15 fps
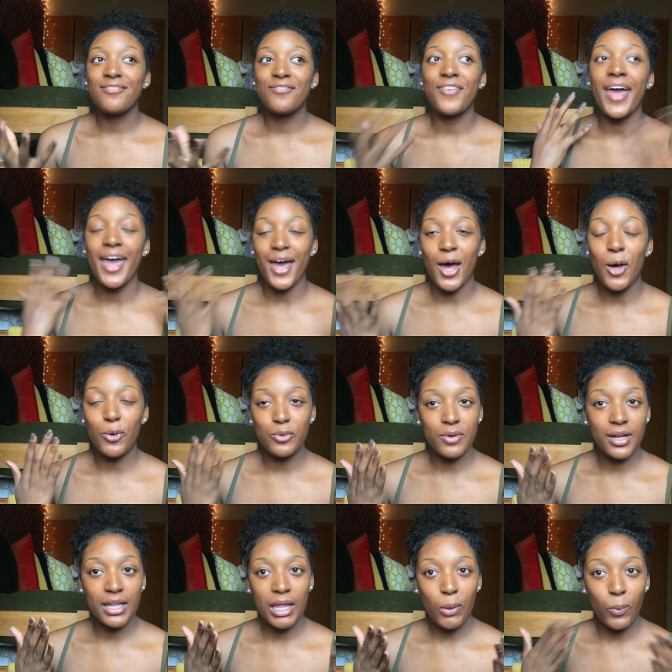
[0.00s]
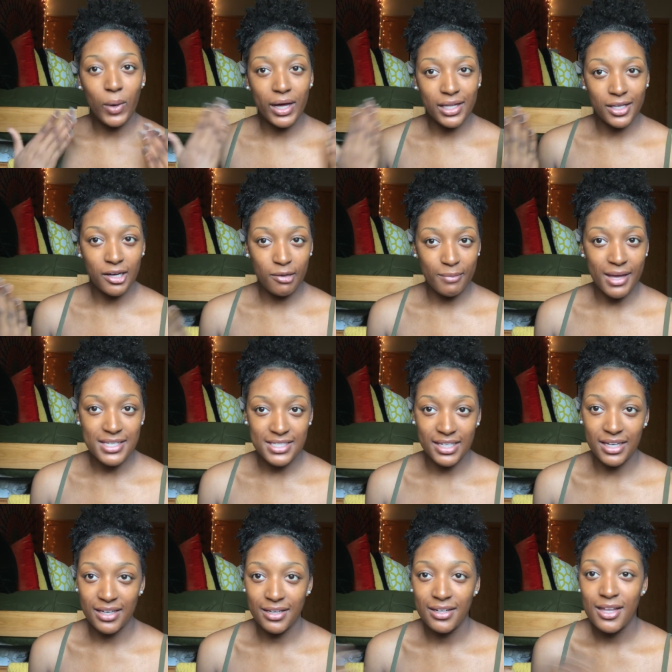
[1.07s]
found what cleared my
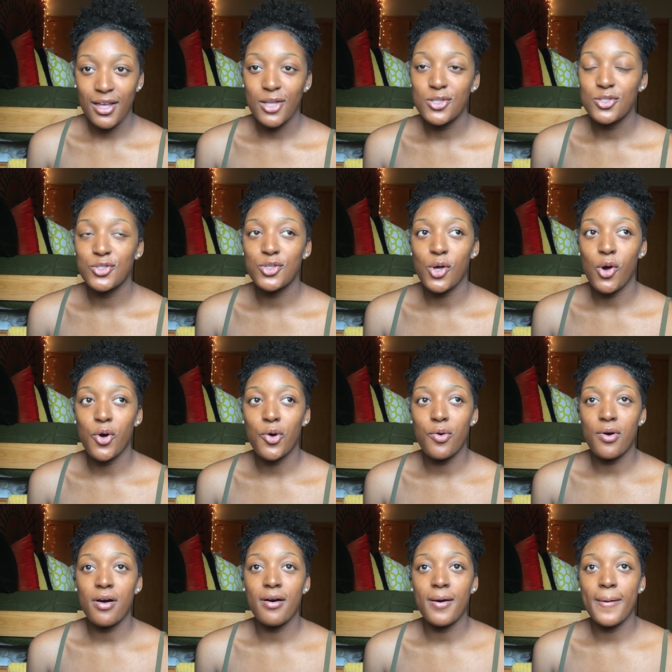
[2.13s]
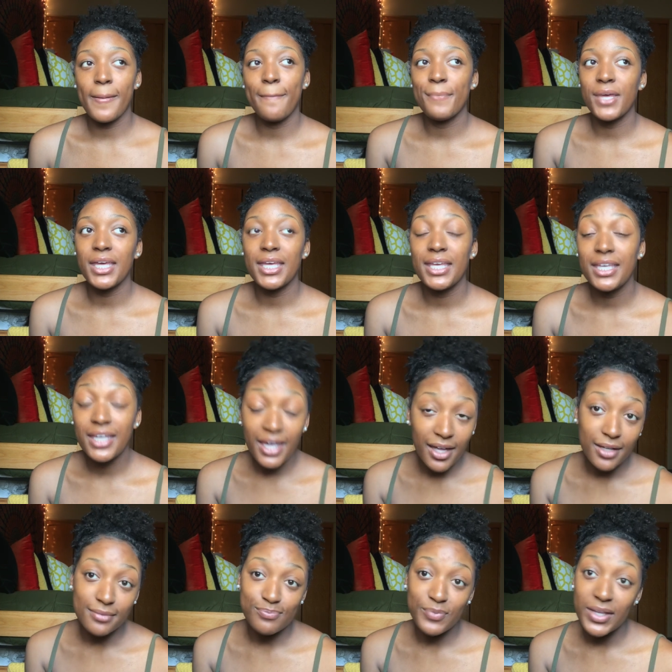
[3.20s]
skin. So
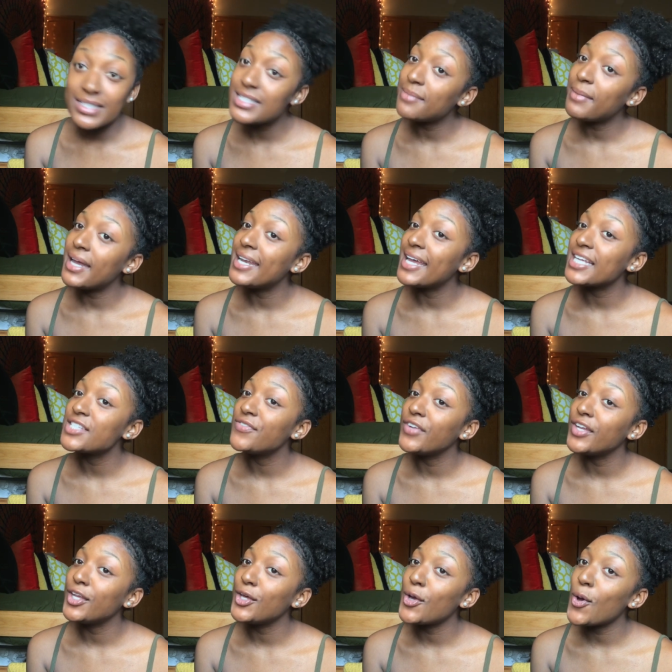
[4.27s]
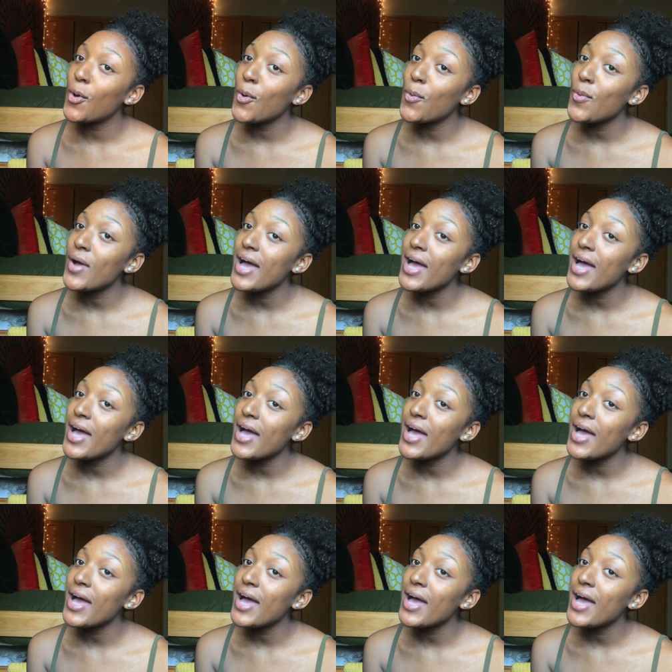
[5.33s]
yeah, until my next video,